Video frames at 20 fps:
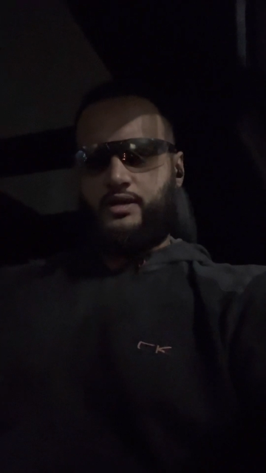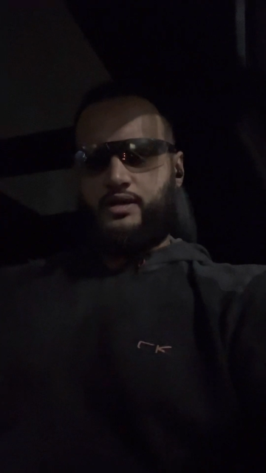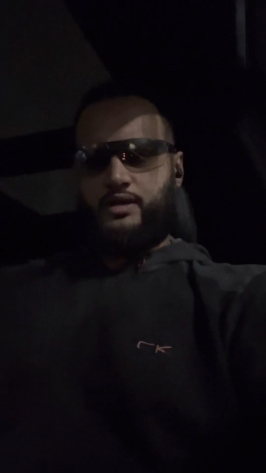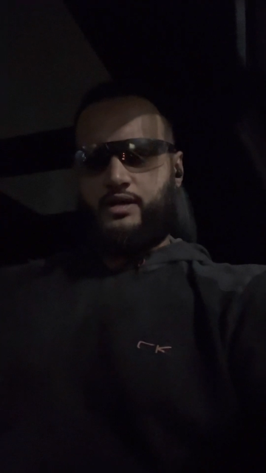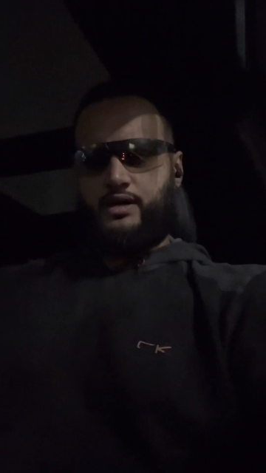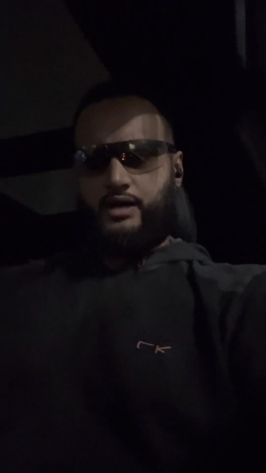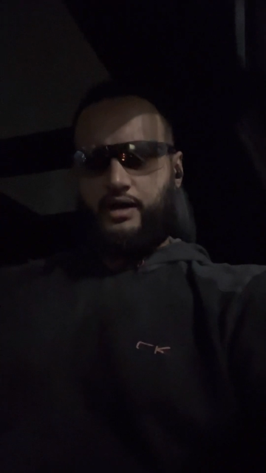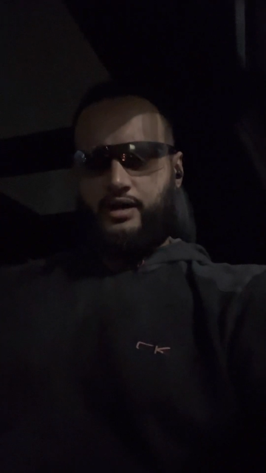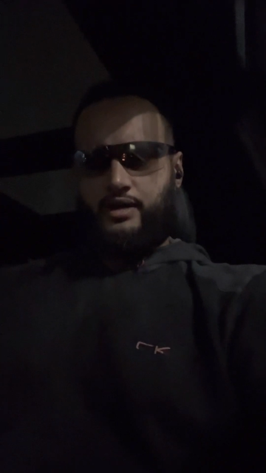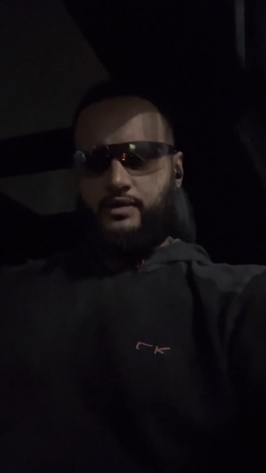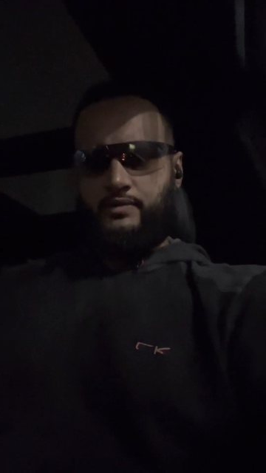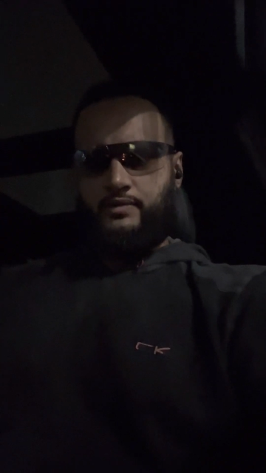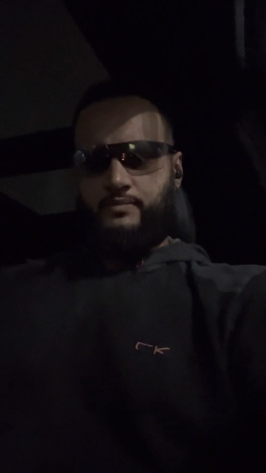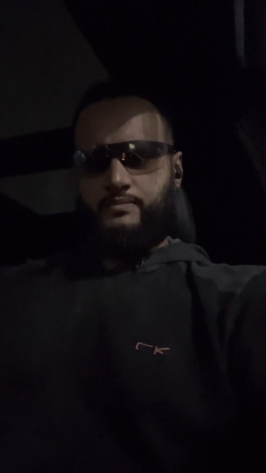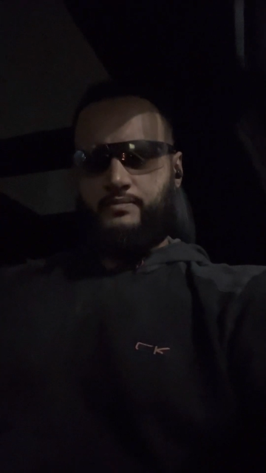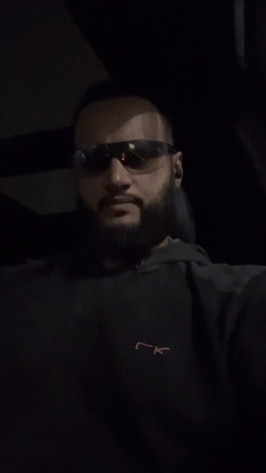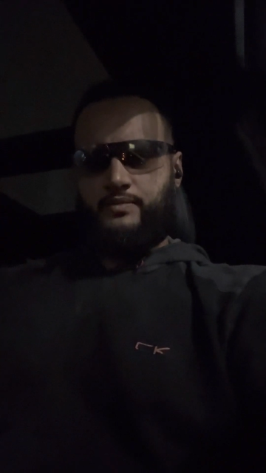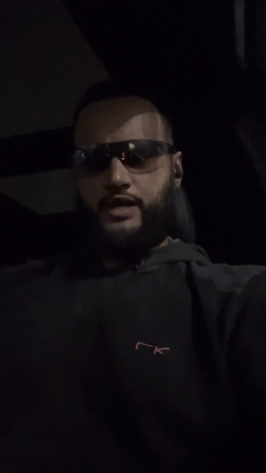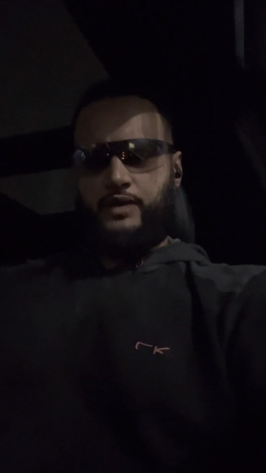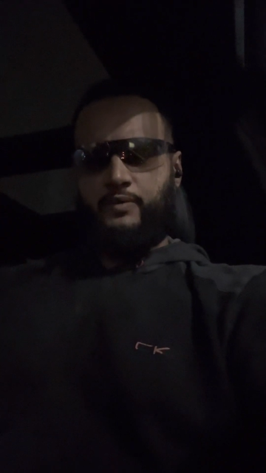I
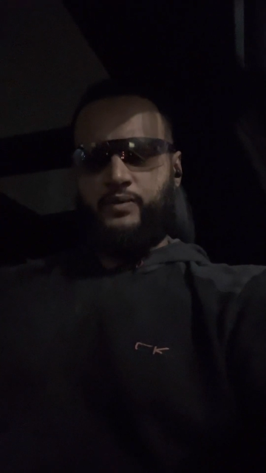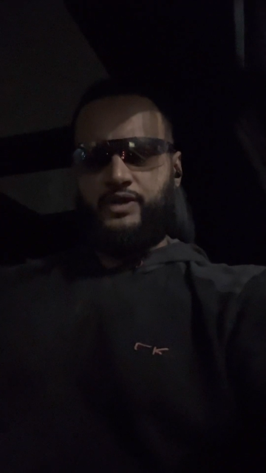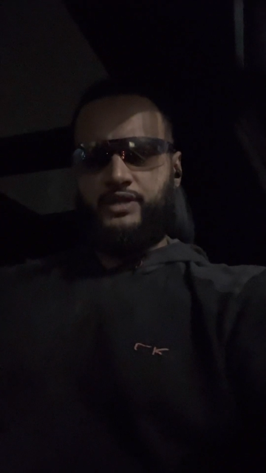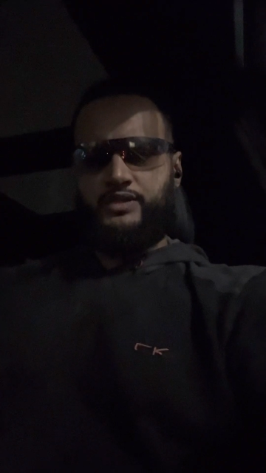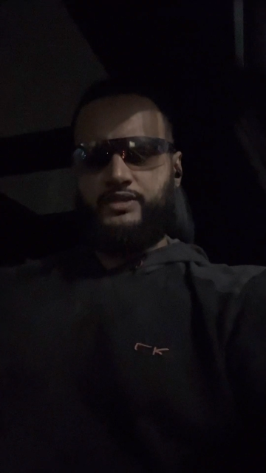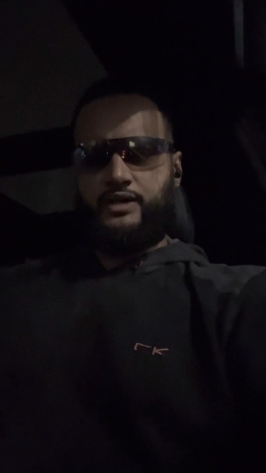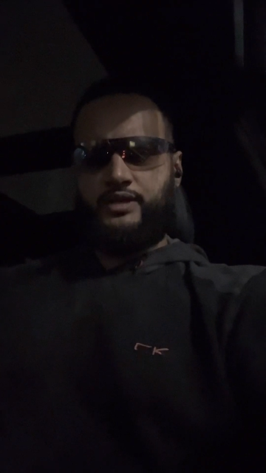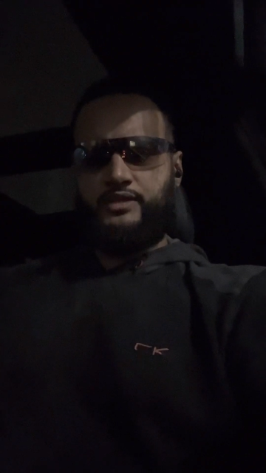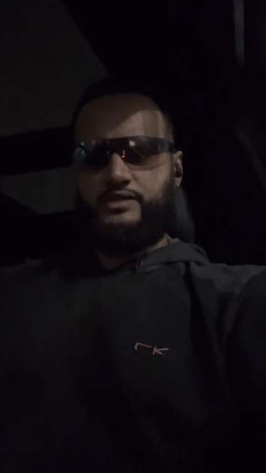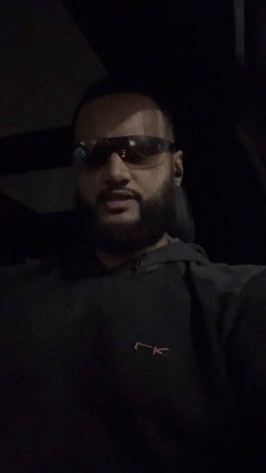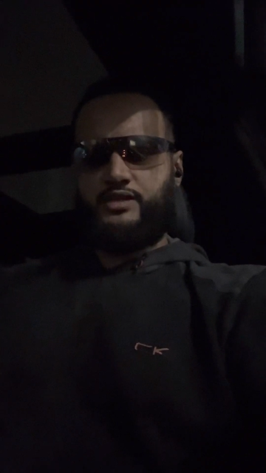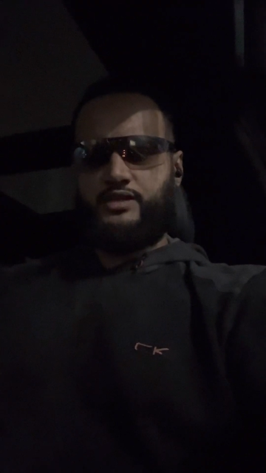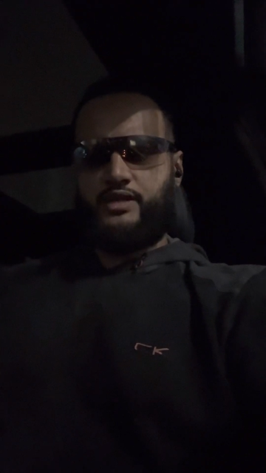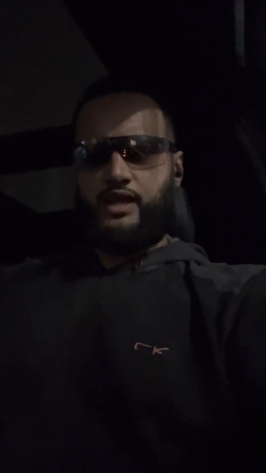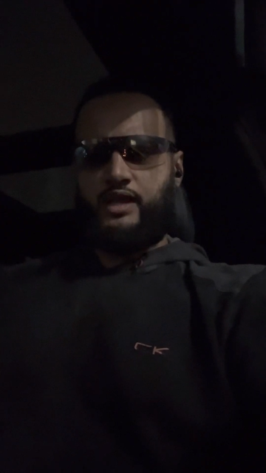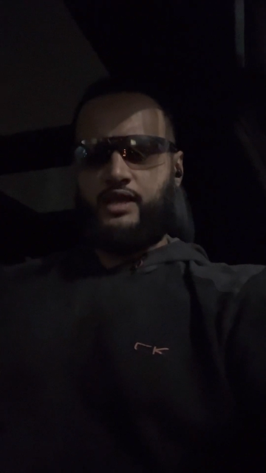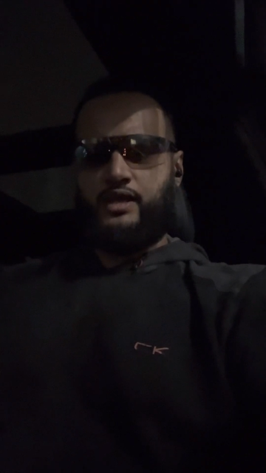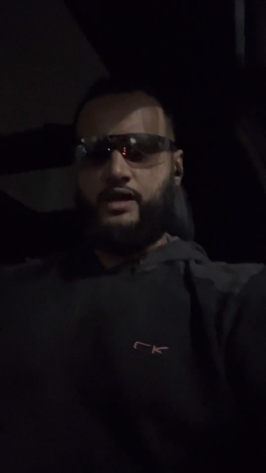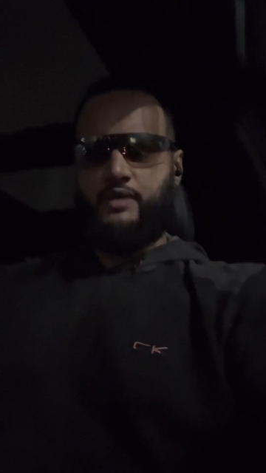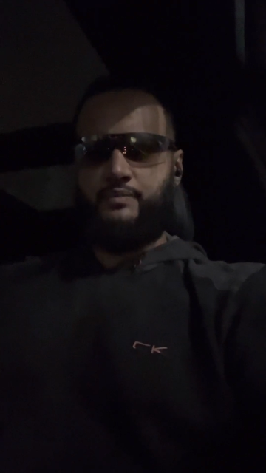want to talk
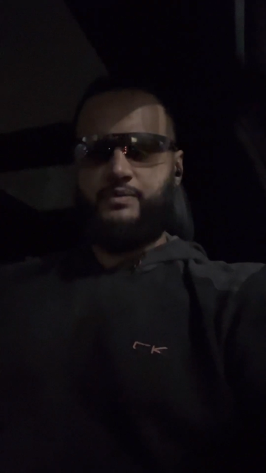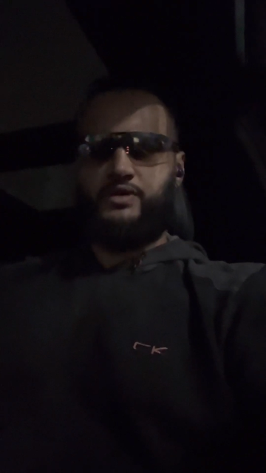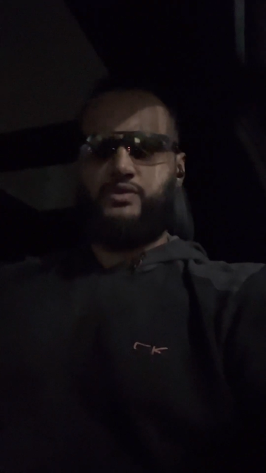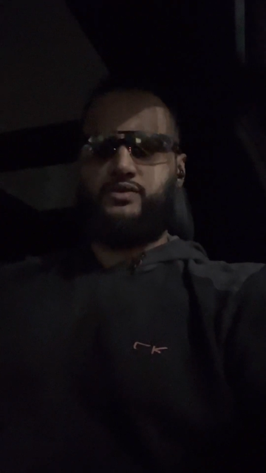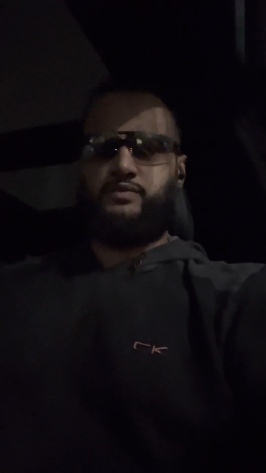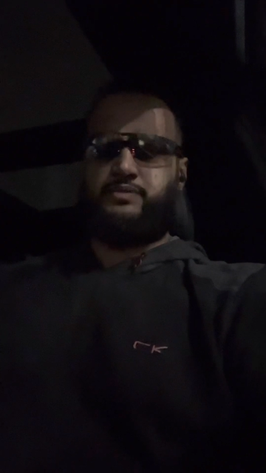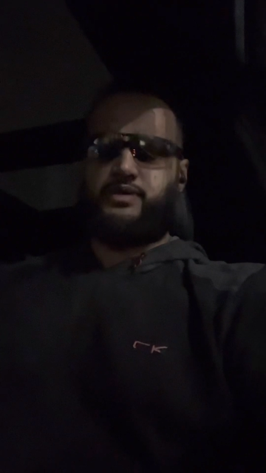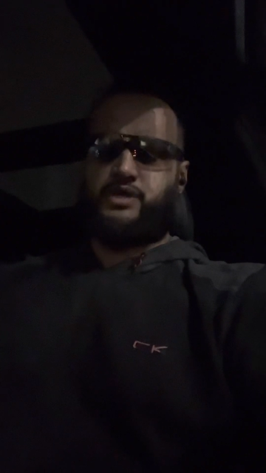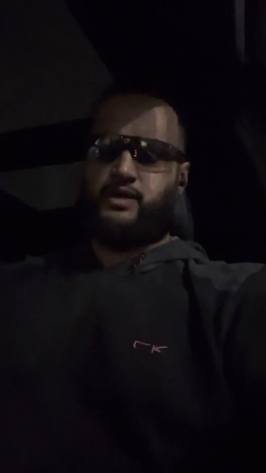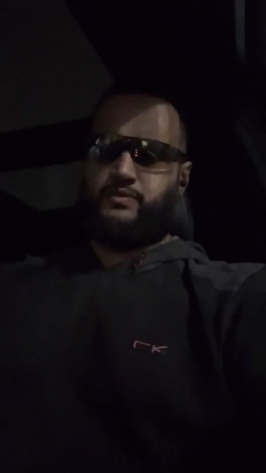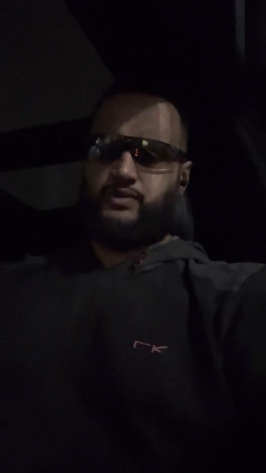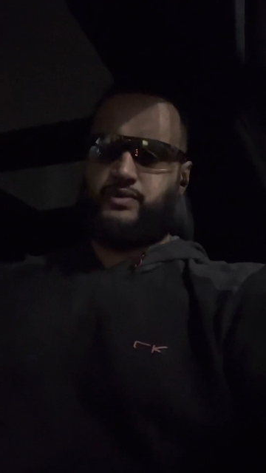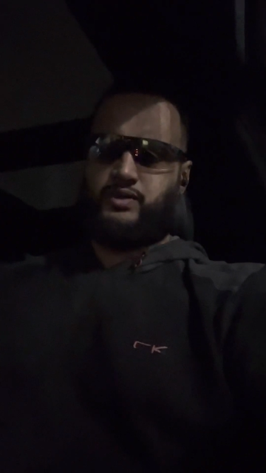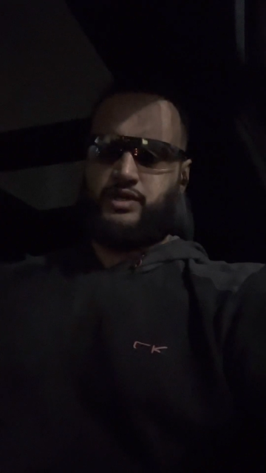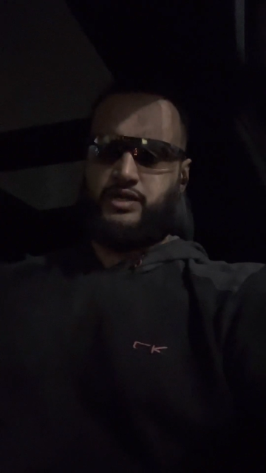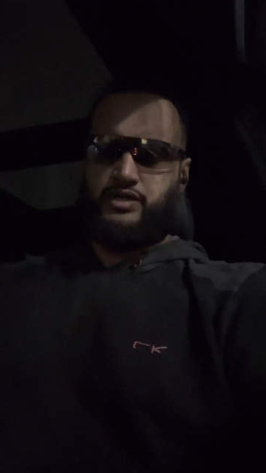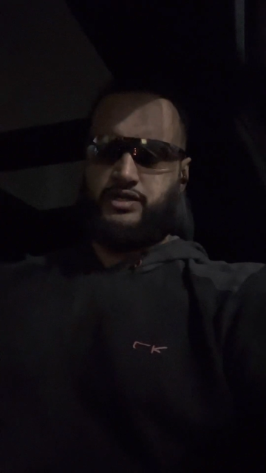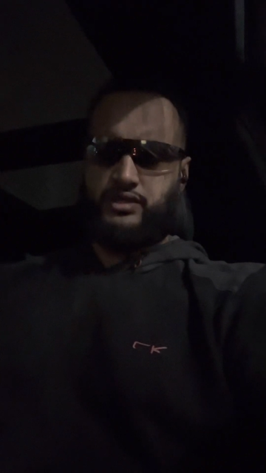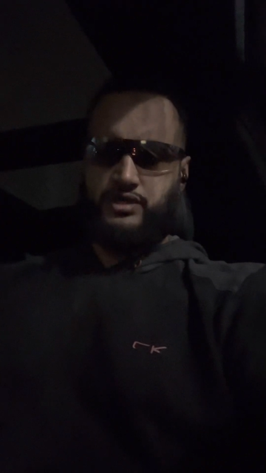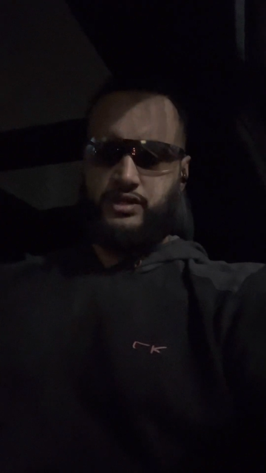today about
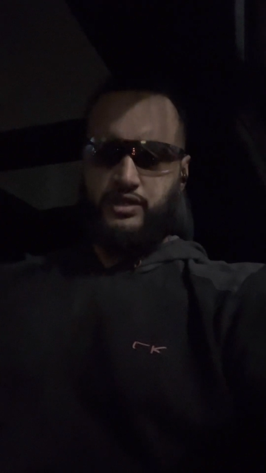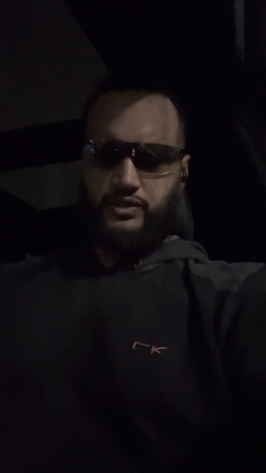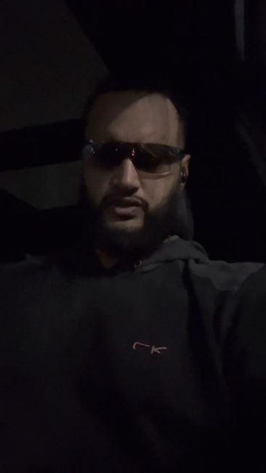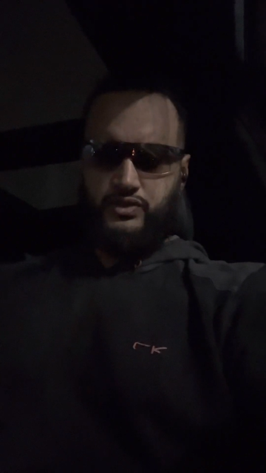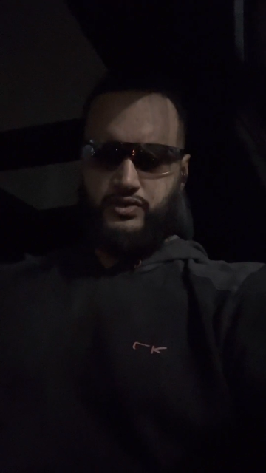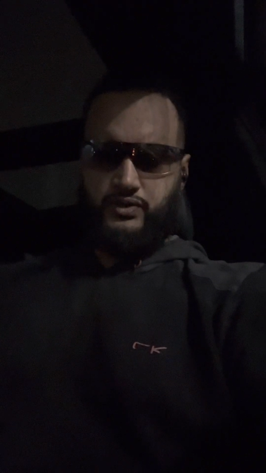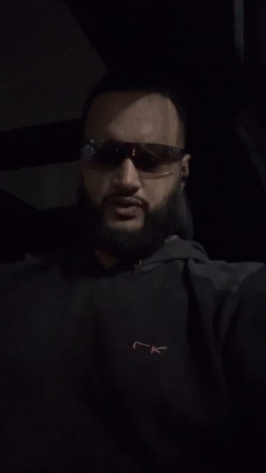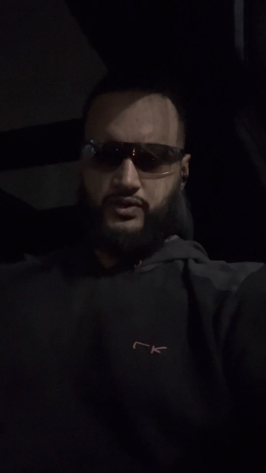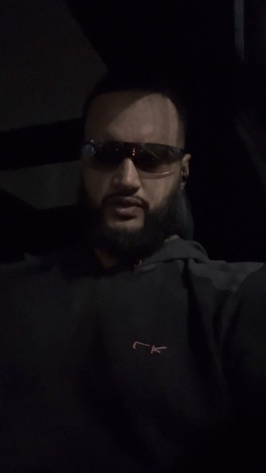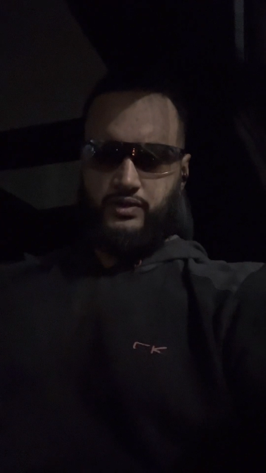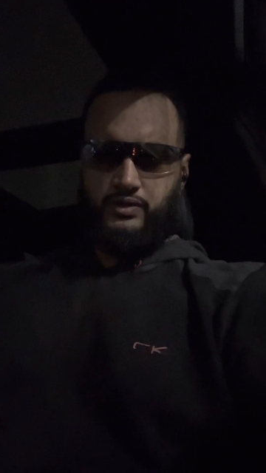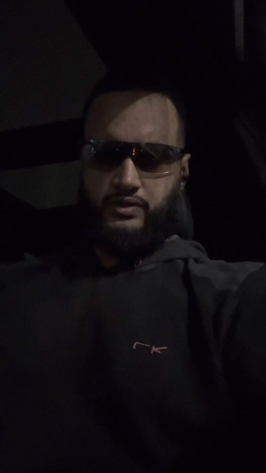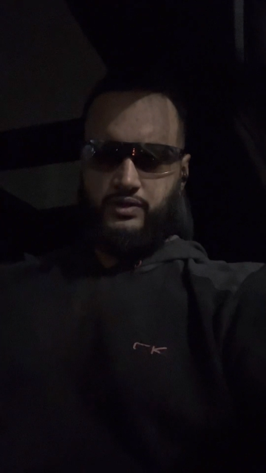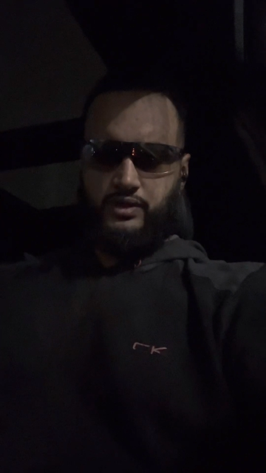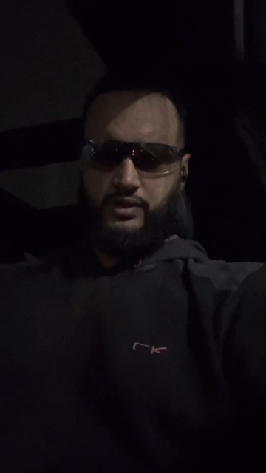population control,